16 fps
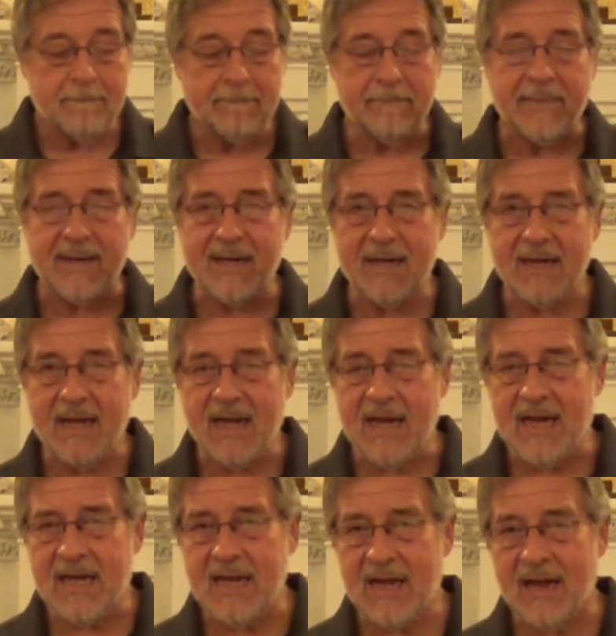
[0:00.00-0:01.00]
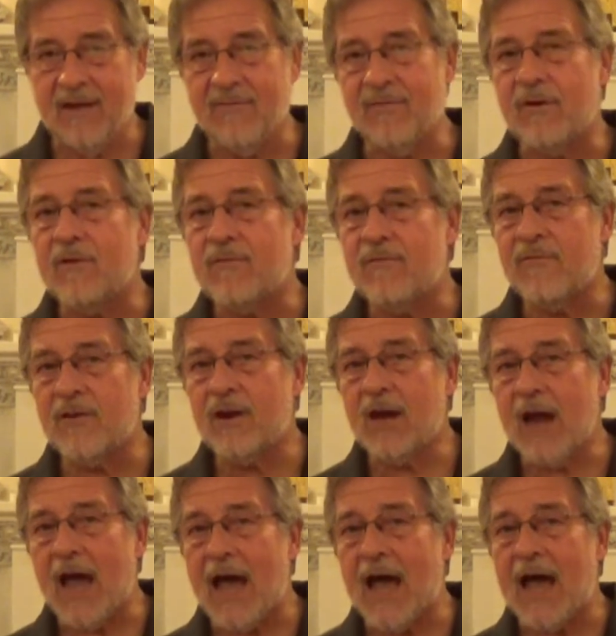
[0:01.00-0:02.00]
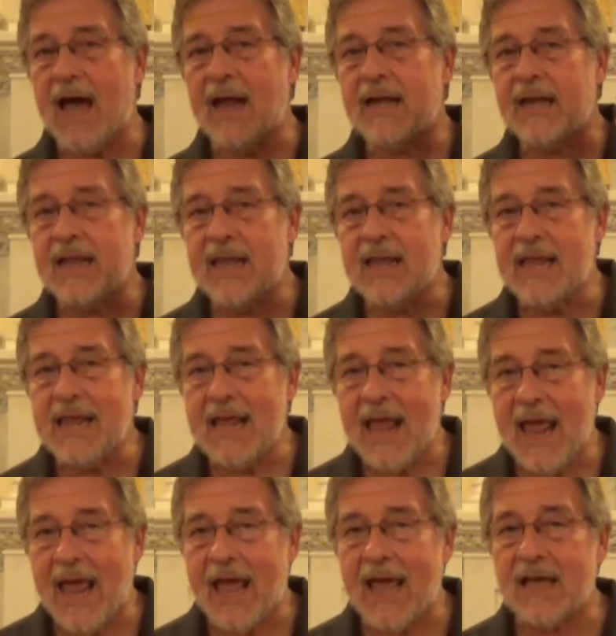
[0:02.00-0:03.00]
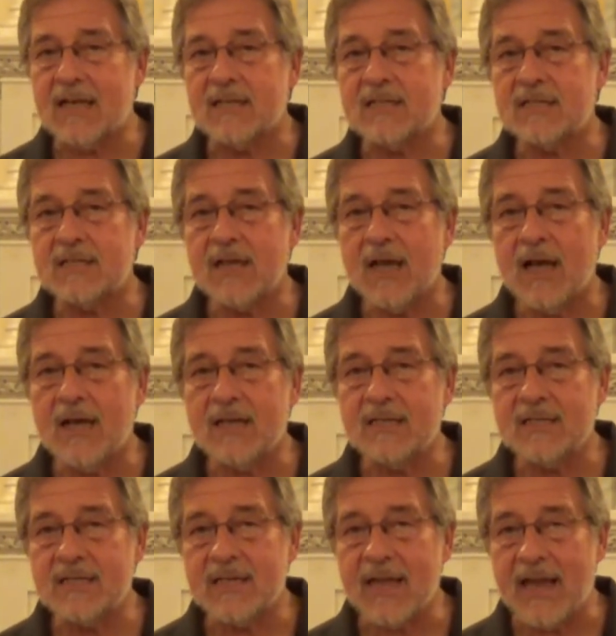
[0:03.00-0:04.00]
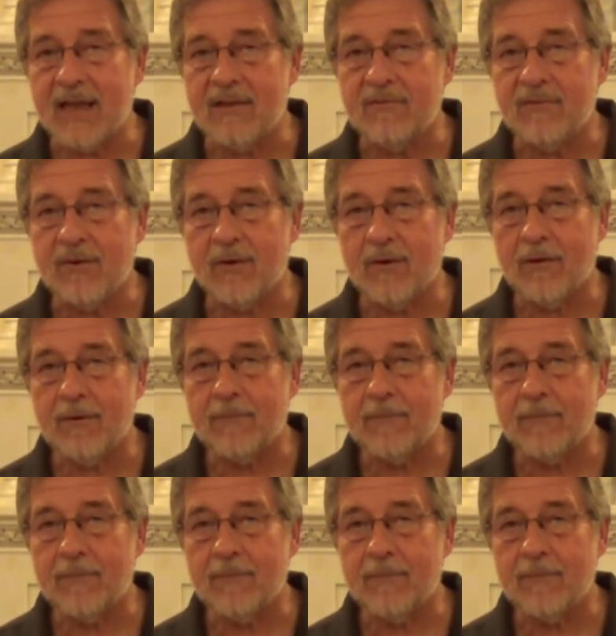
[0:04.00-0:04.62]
But he never forgot he has a Savior.